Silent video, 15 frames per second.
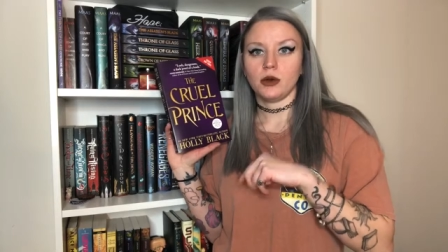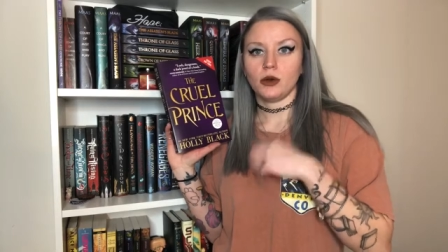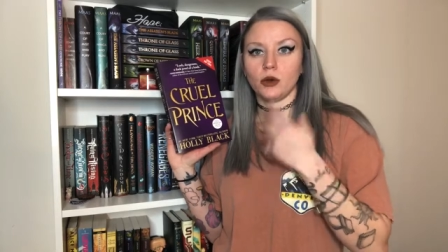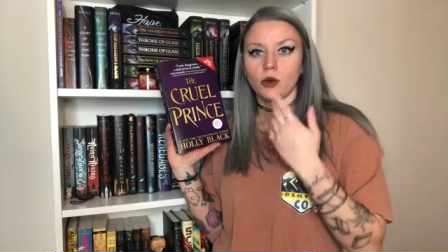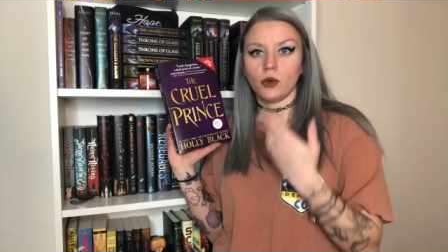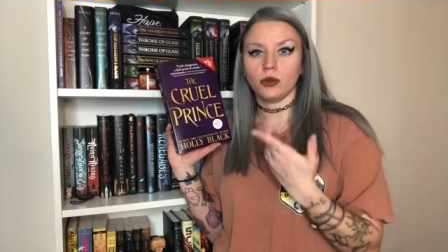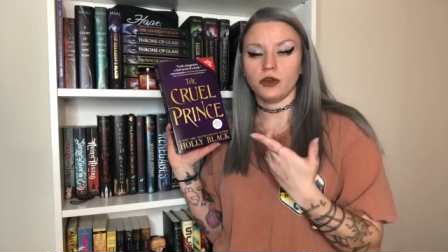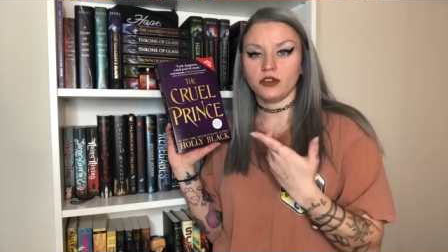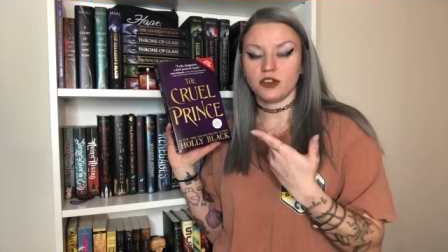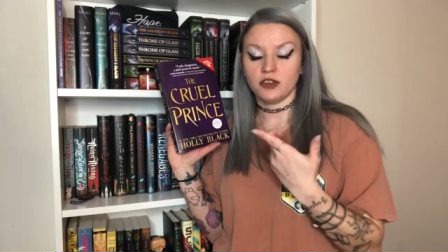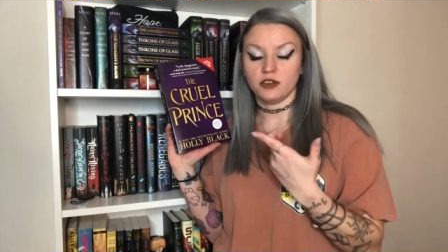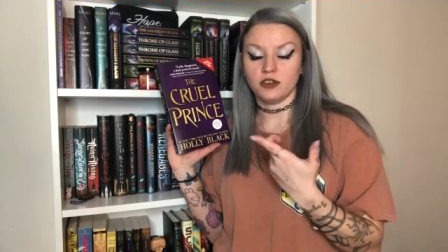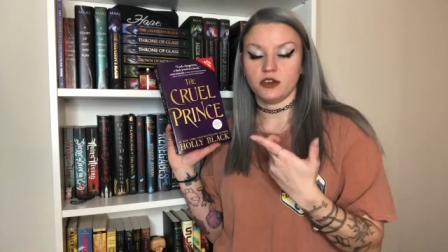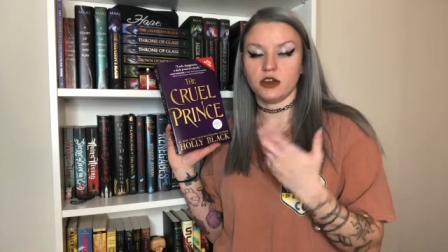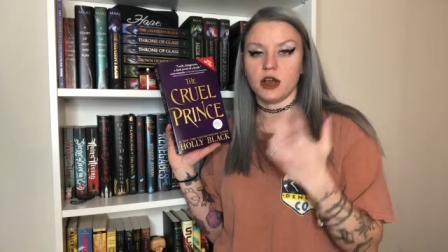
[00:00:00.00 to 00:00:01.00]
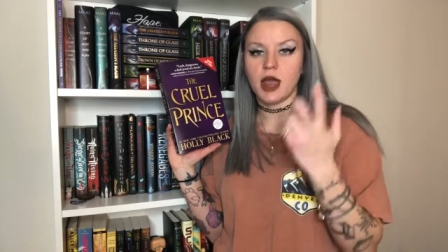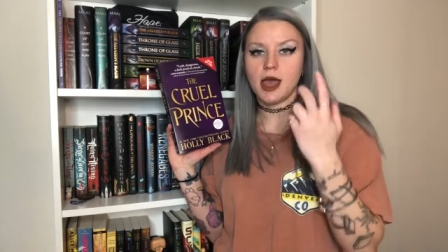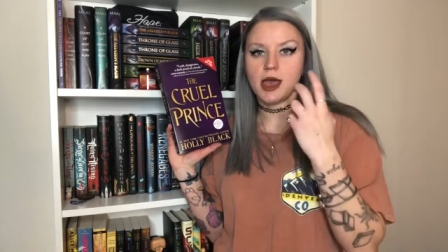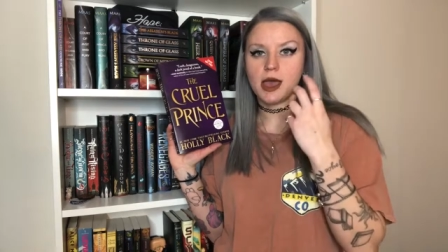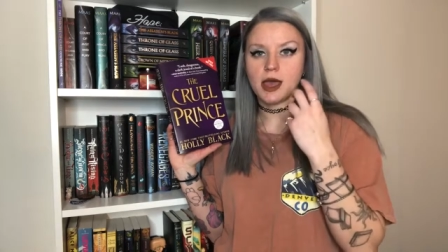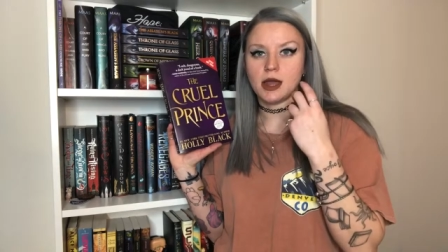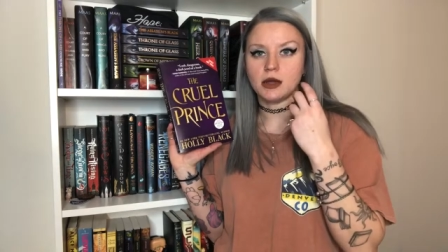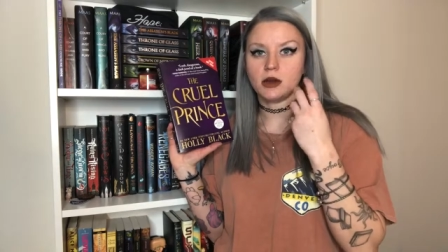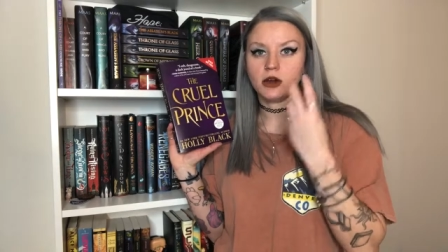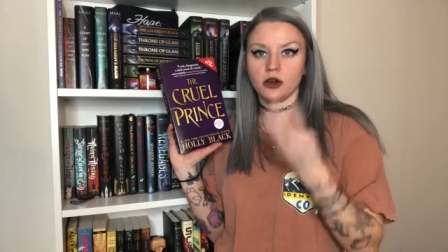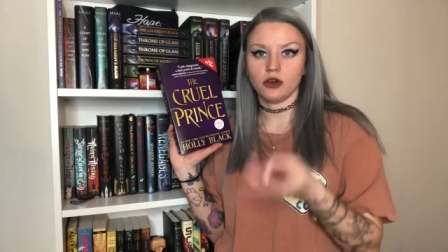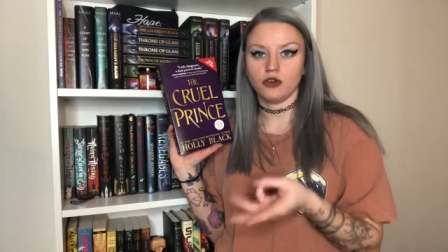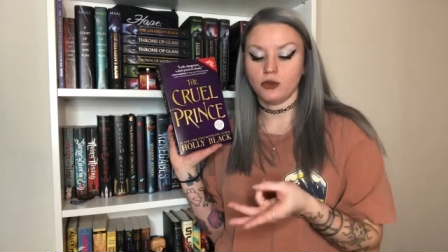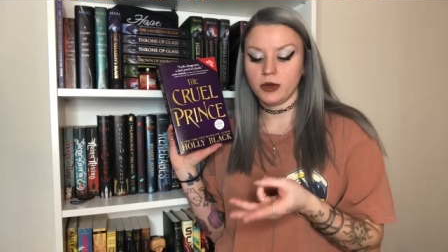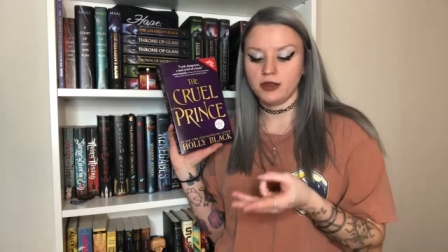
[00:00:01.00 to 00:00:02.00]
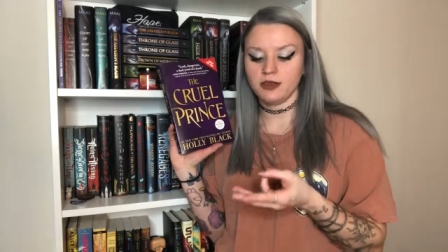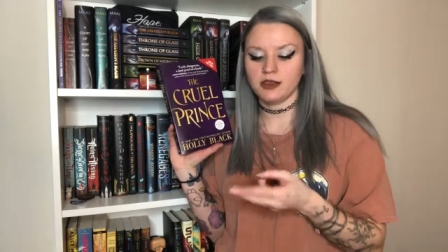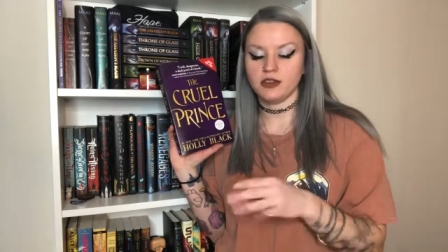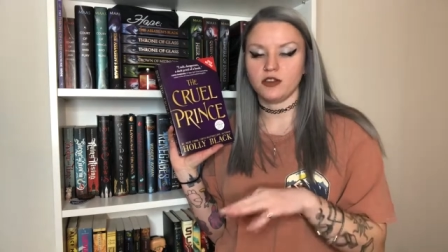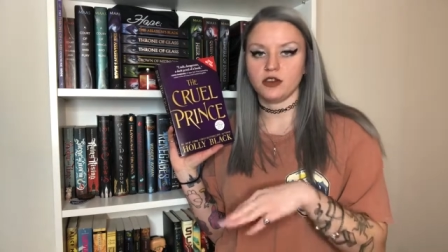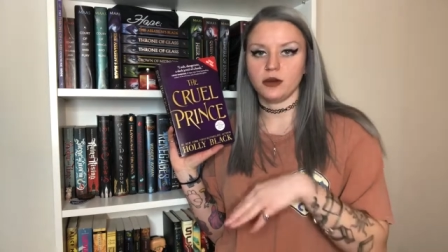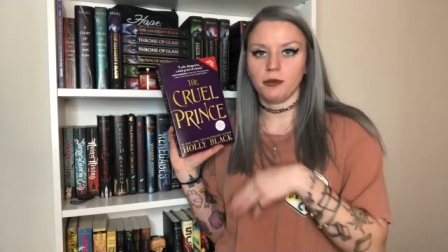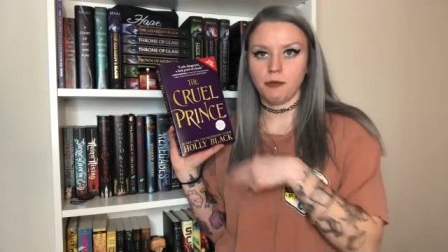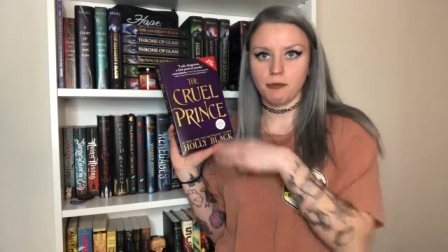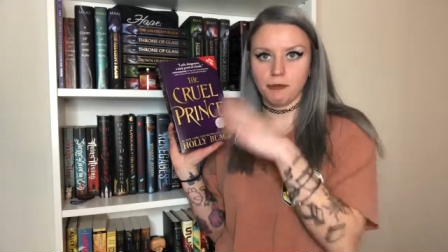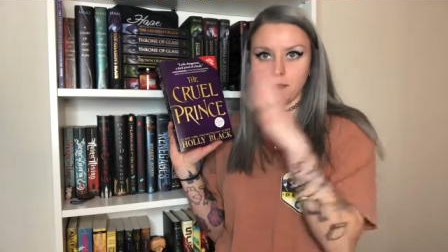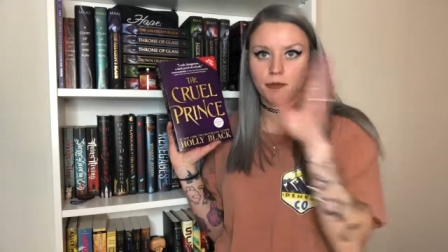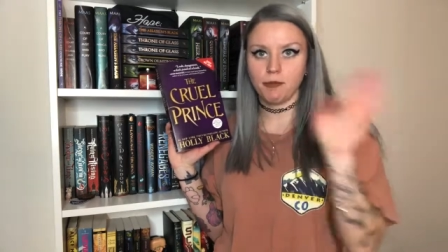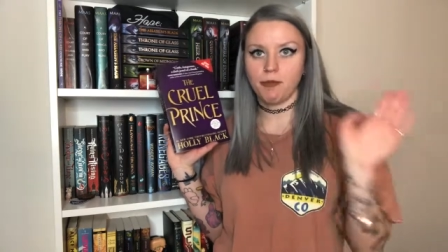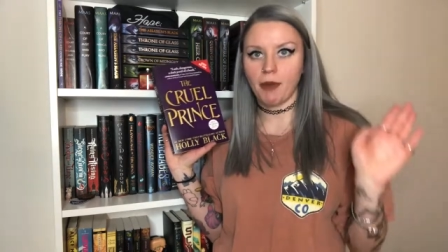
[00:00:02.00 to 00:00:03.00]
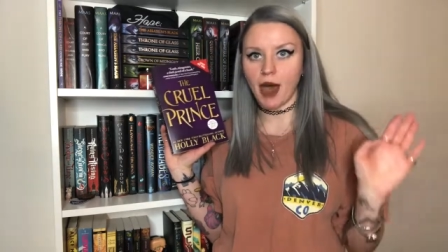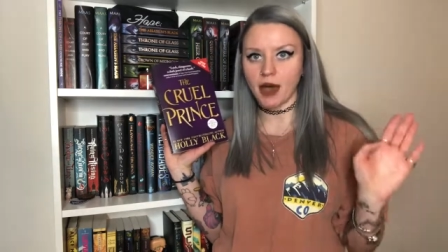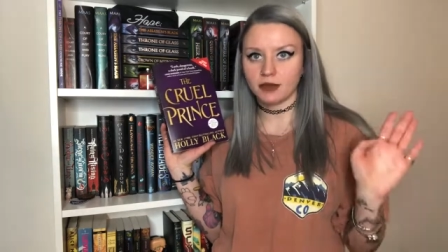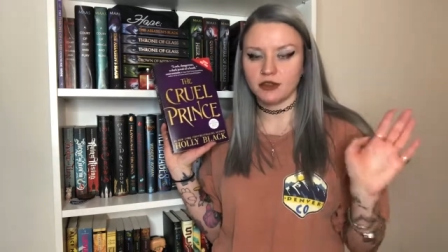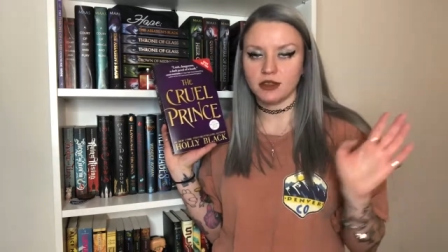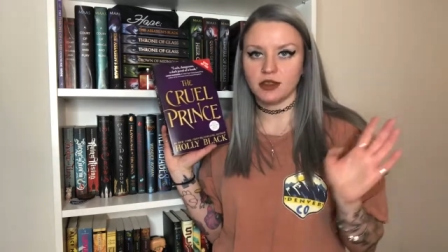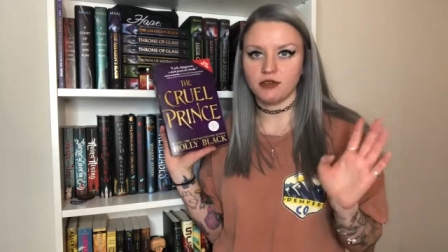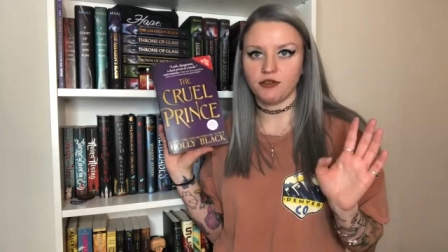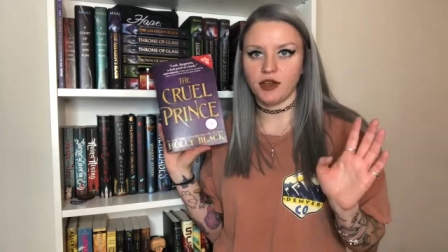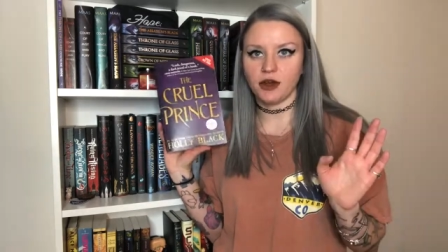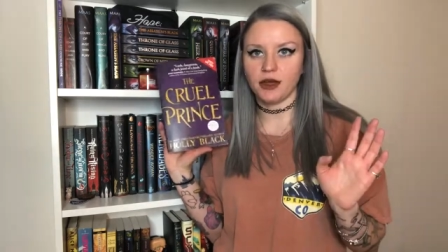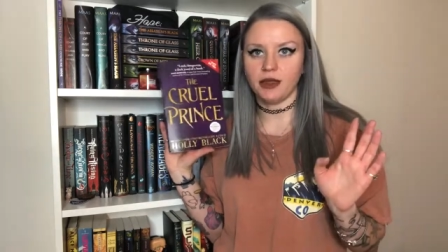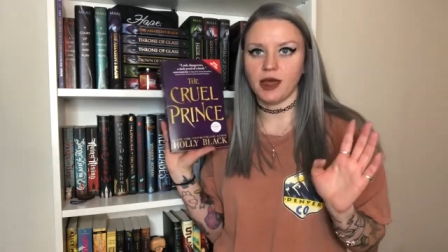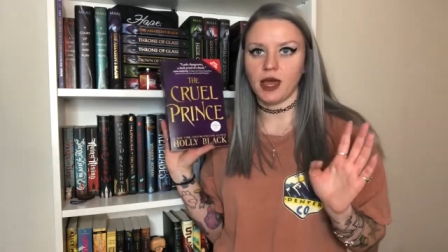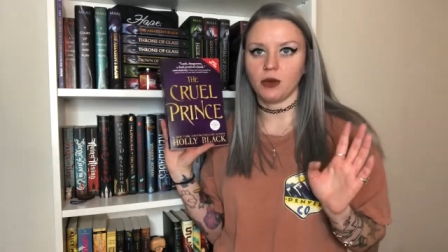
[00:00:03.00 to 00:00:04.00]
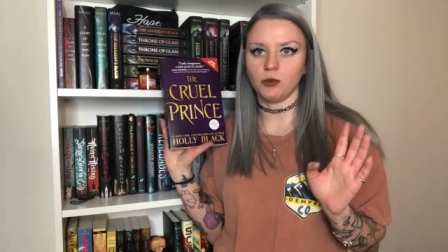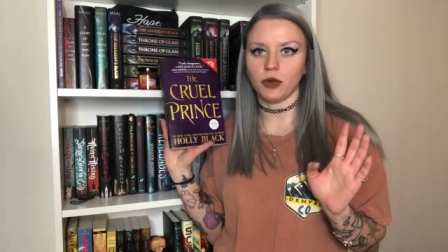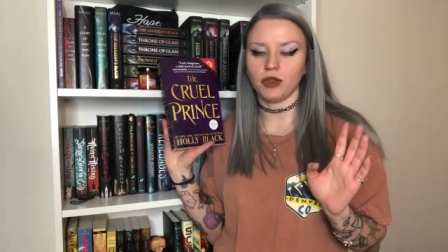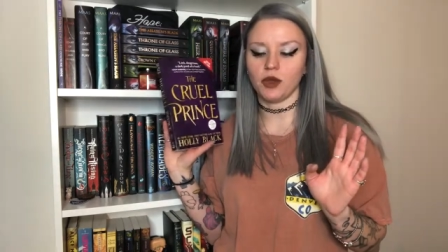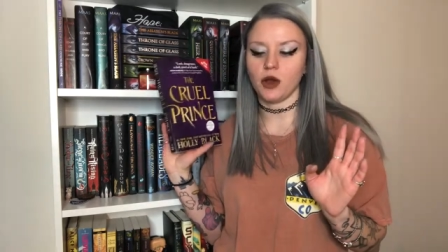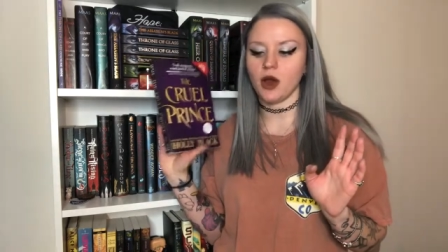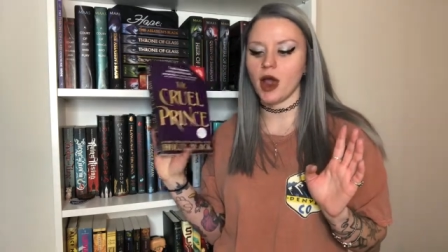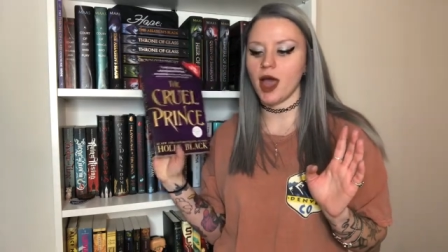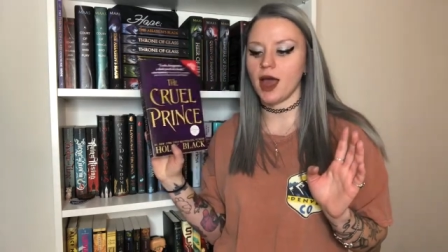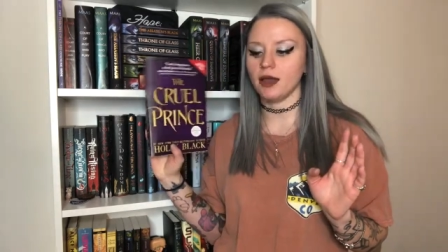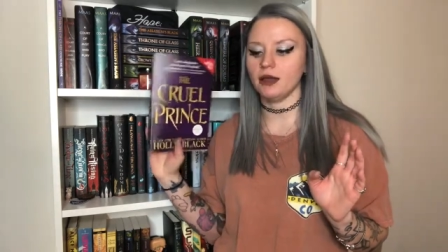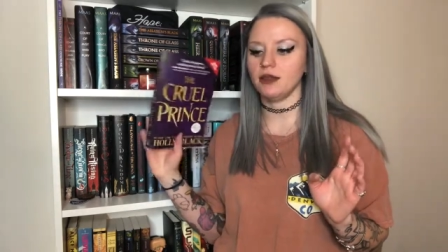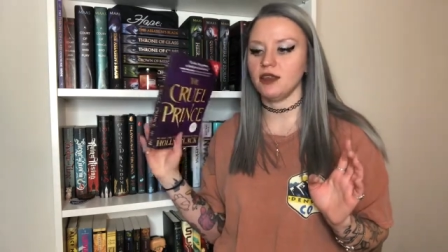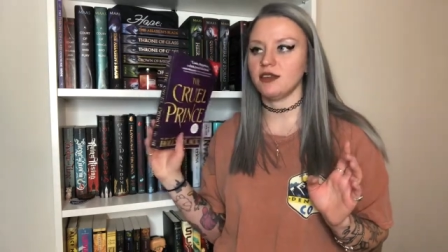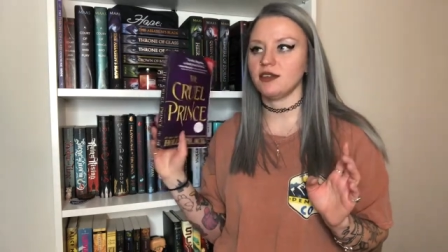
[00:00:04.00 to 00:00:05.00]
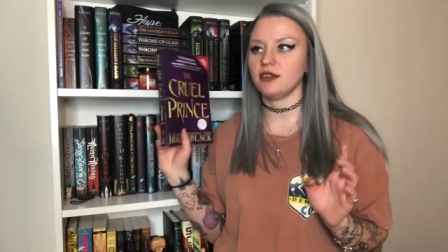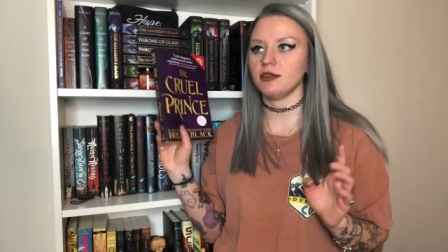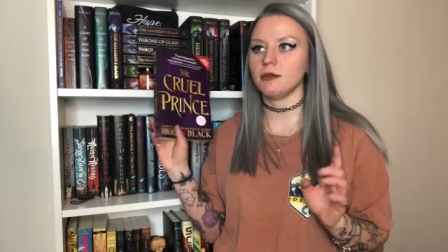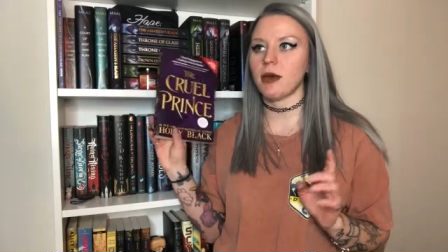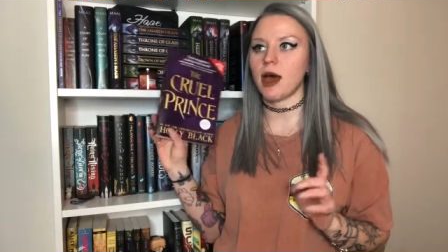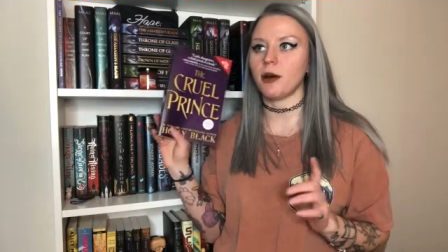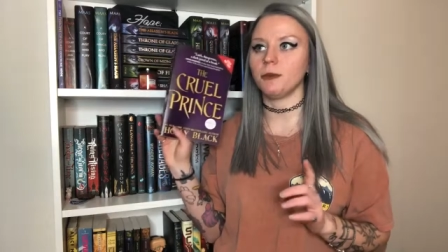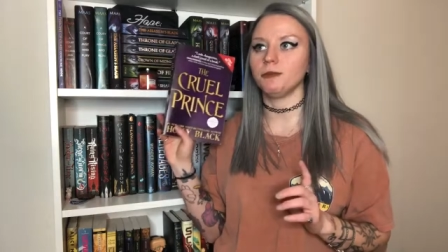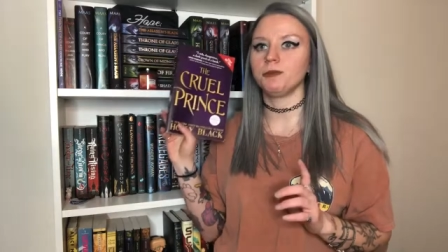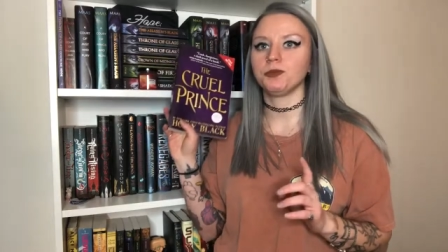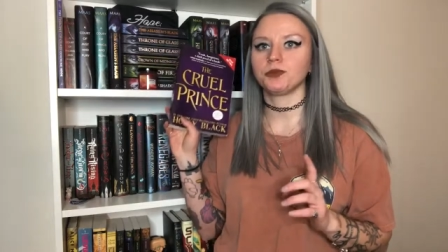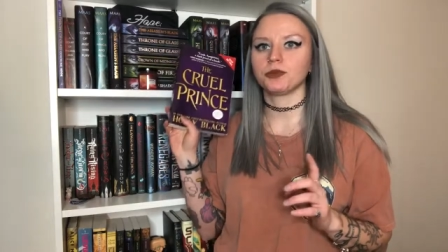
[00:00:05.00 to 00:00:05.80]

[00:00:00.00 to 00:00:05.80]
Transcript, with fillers: her older sister, and her twin sister back to the fairyland with her and this is about